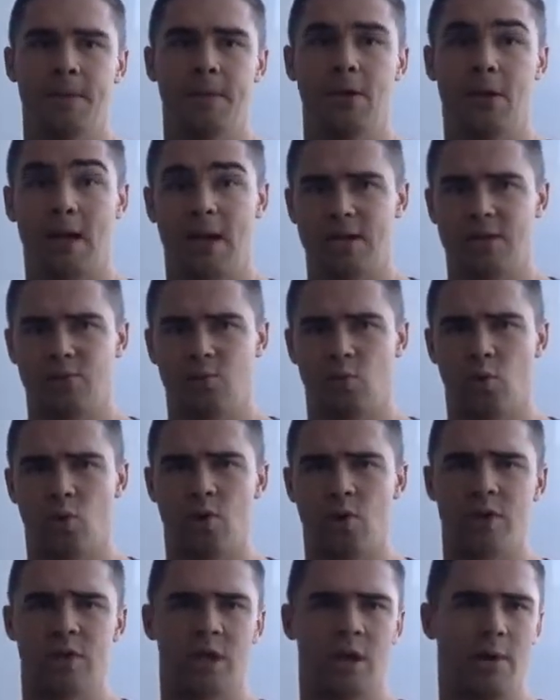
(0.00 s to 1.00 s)
You know, how's
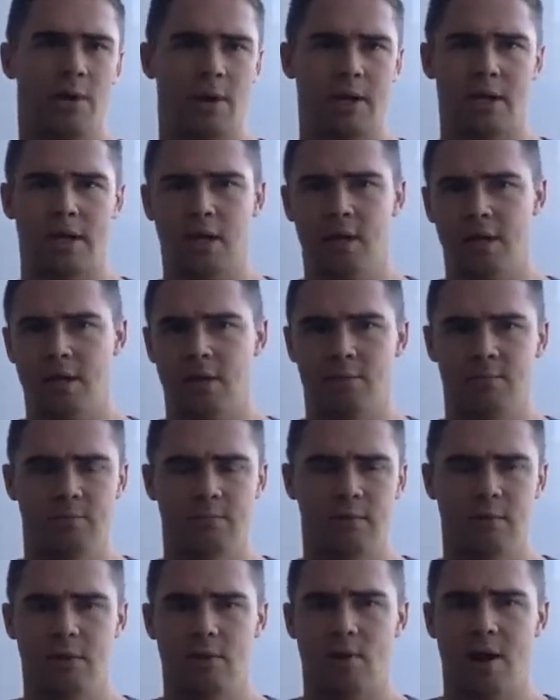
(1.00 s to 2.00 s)
work going? Are
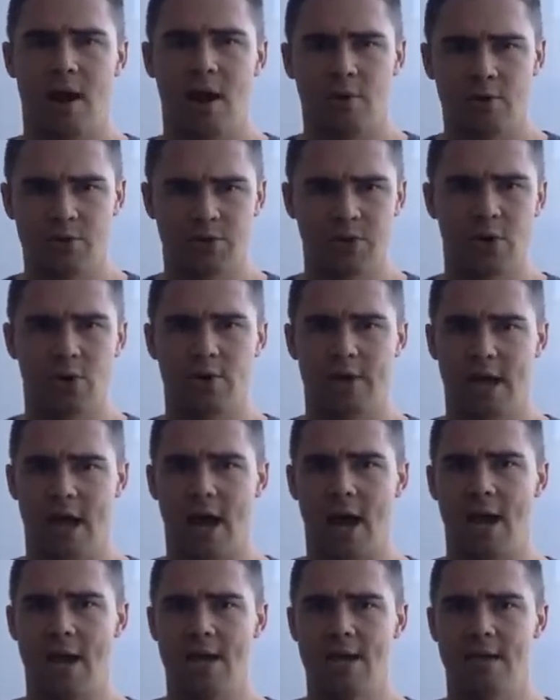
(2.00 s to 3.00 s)
your hours
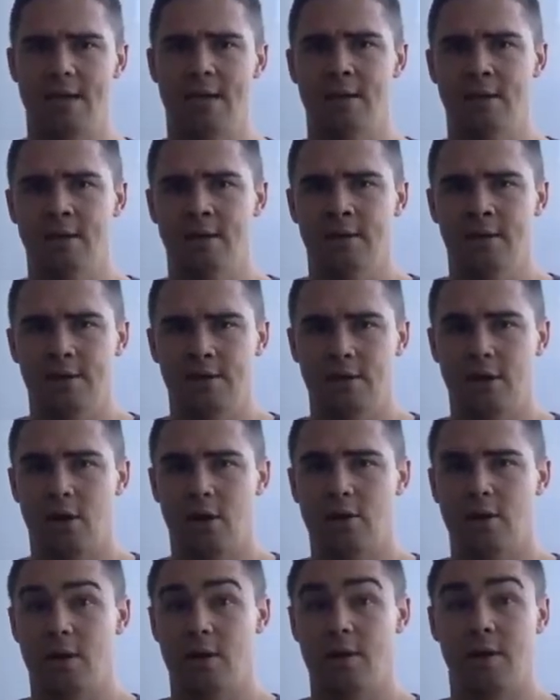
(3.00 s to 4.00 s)
okay? You know,
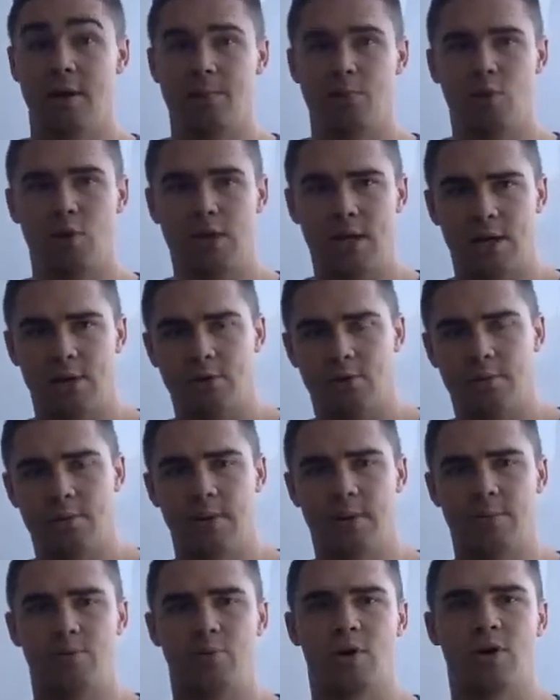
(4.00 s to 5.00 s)
are they putting you under a
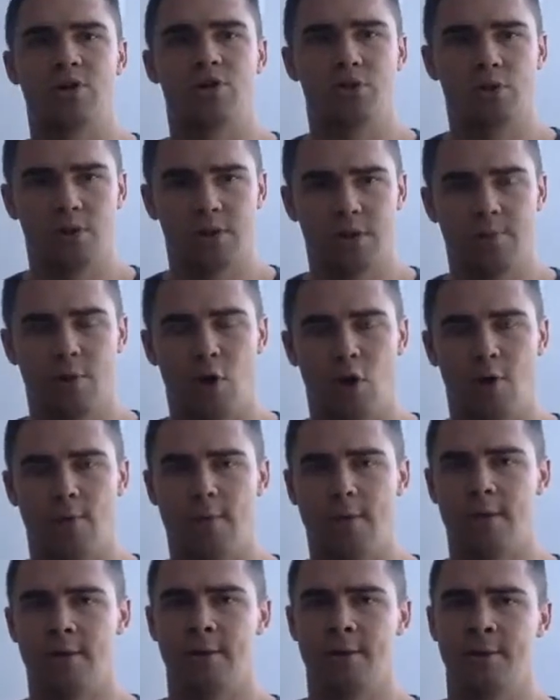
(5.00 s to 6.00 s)
bit of pressure at the
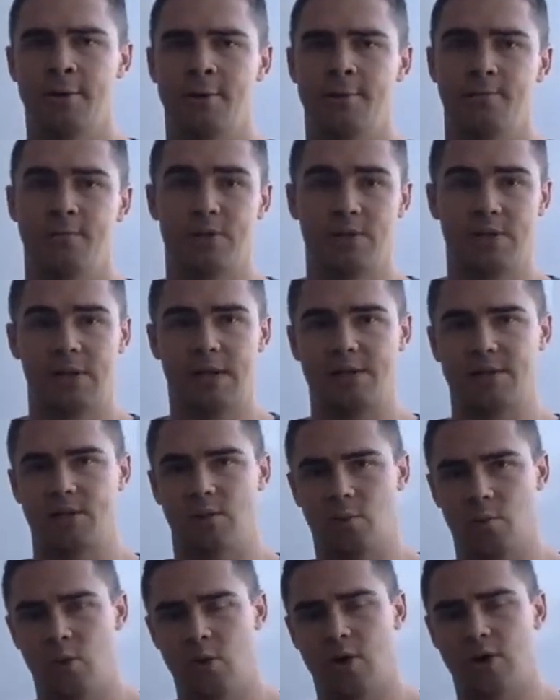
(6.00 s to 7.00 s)
moment? So that's the
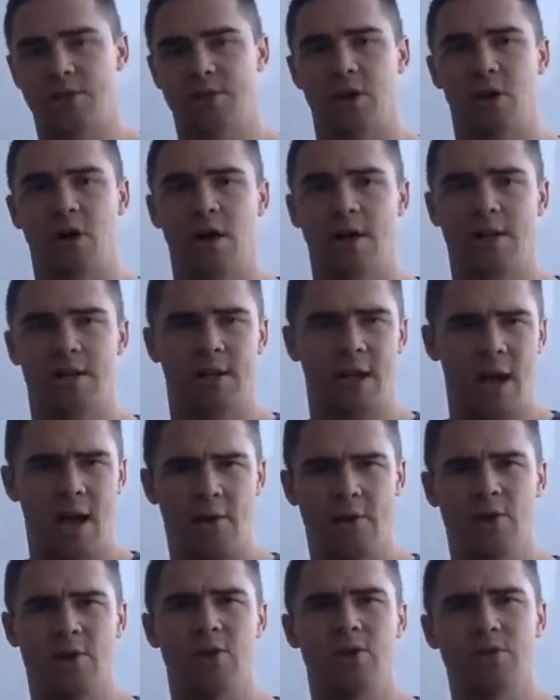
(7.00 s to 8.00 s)
work side. And
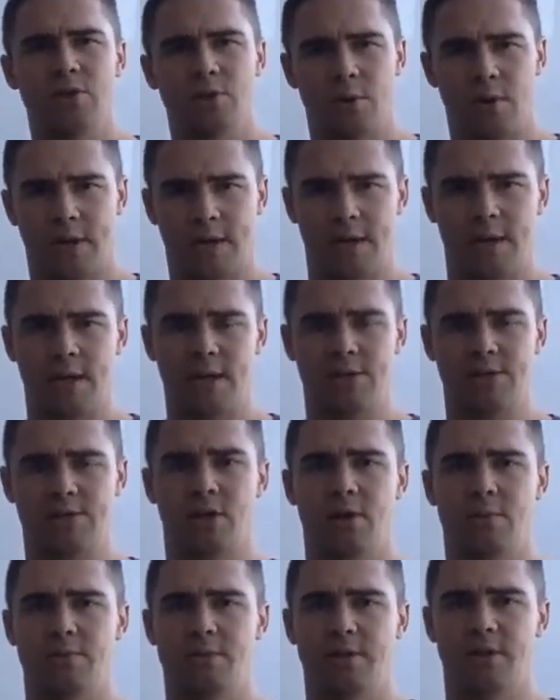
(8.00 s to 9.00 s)
how are you doing in
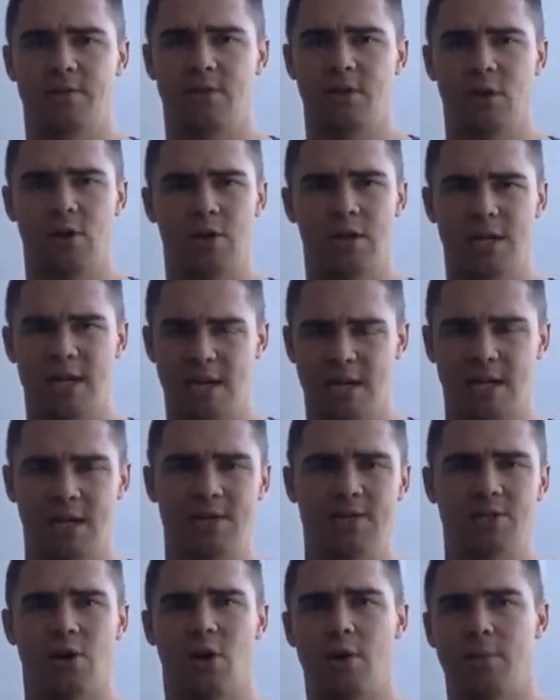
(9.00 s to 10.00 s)
terms of, you know, you're getting
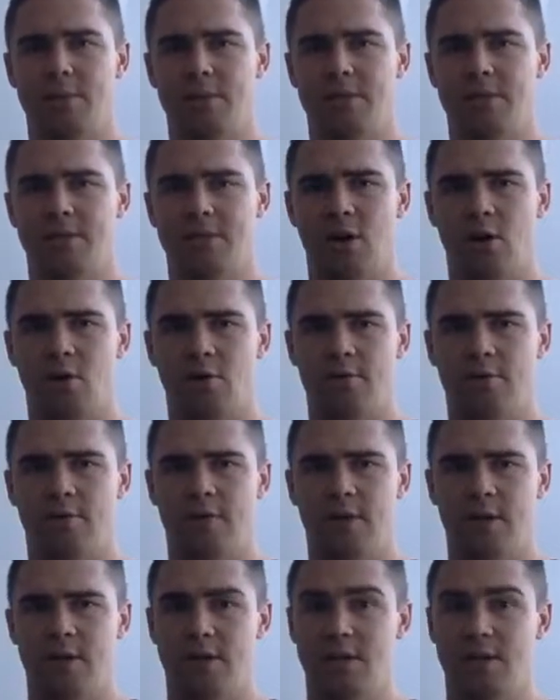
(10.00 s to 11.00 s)
your time to yourself?
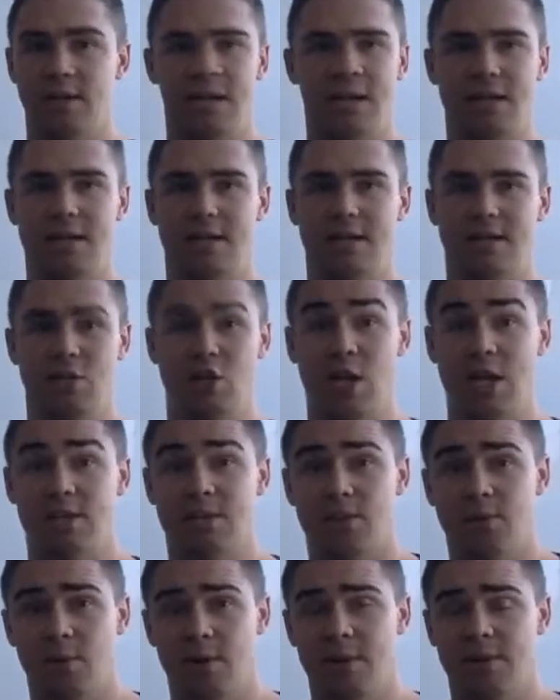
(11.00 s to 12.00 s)
Are you getting a
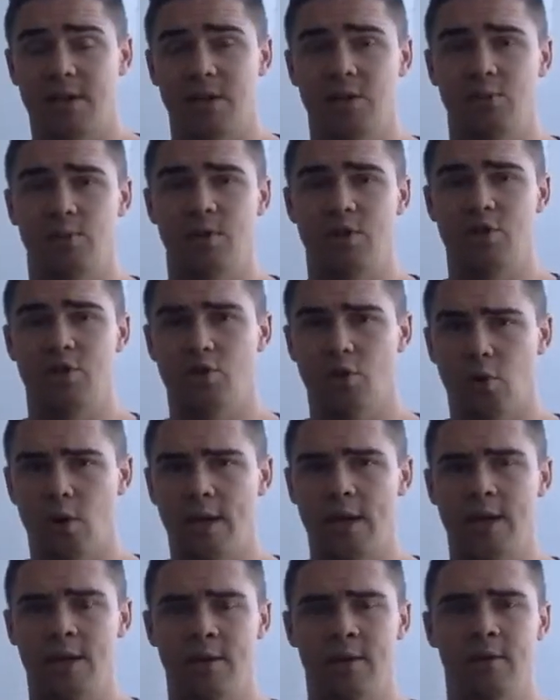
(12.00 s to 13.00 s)
chance to do anything you
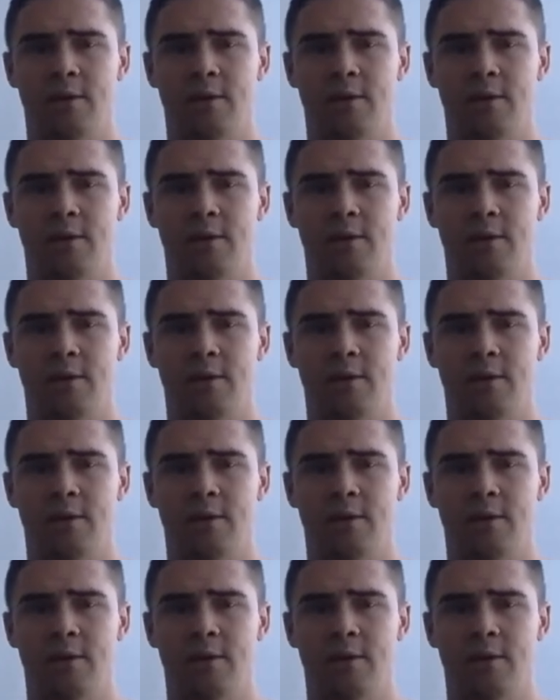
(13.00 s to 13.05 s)
enjoy?